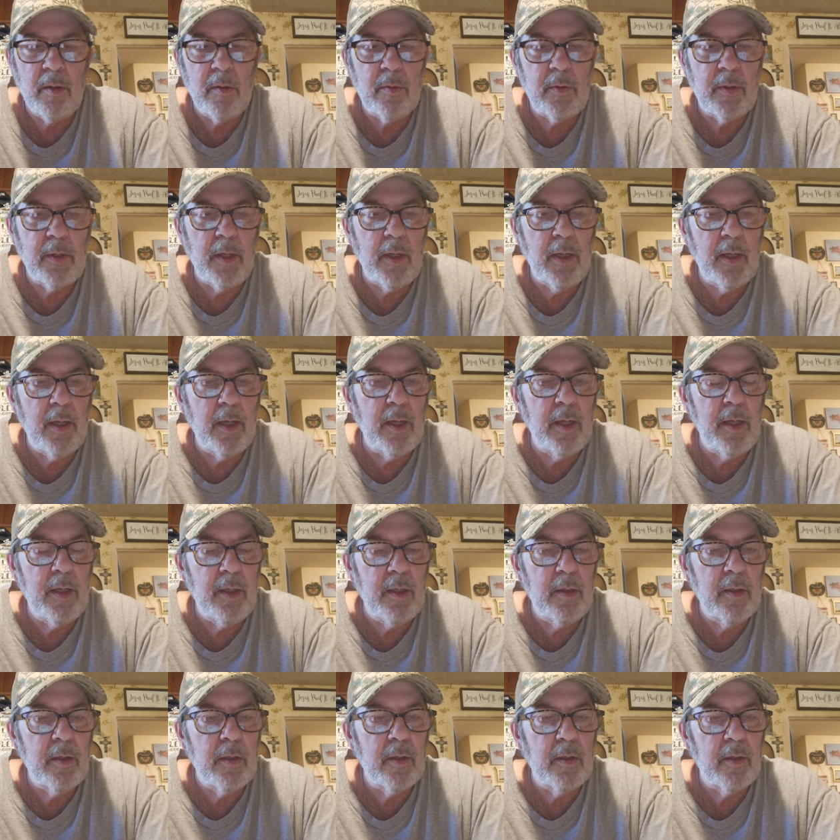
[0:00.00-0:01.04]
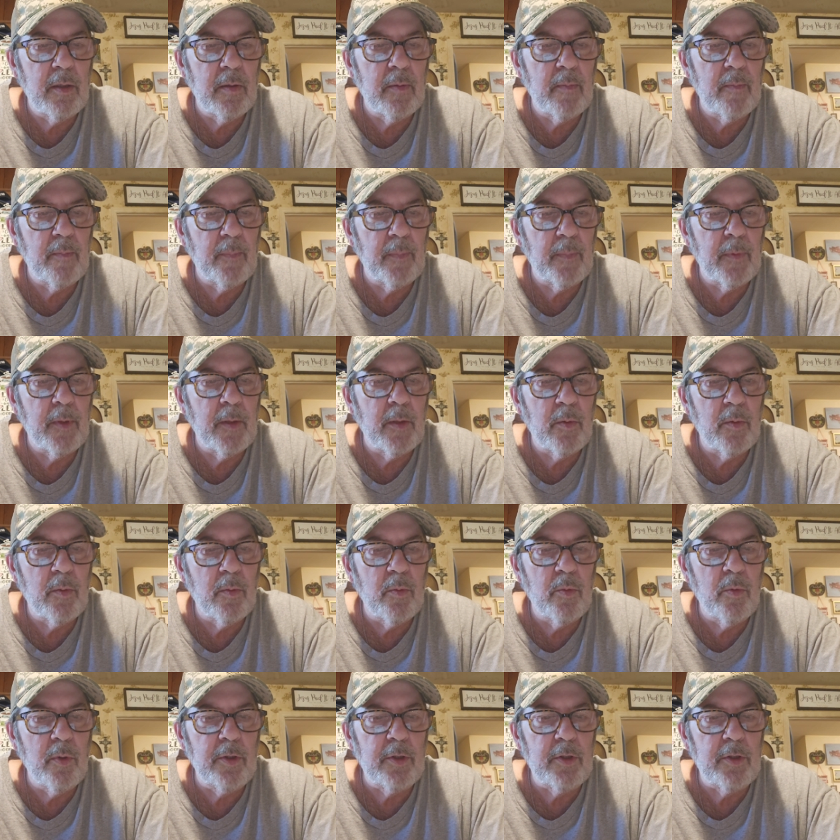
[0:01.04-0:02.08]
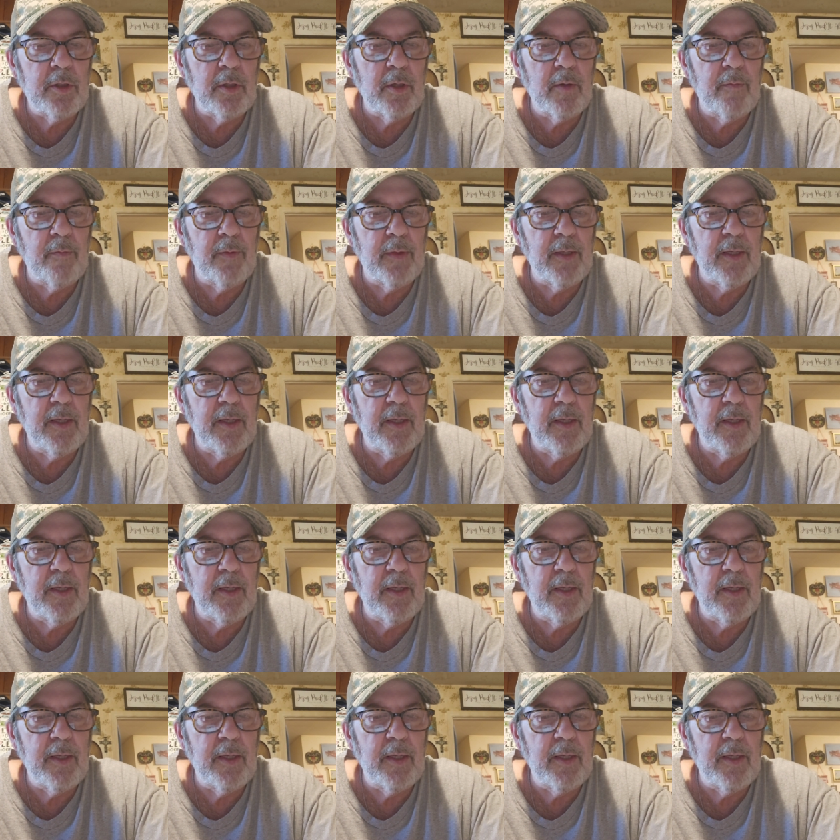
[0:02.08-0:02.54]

Okay. Which of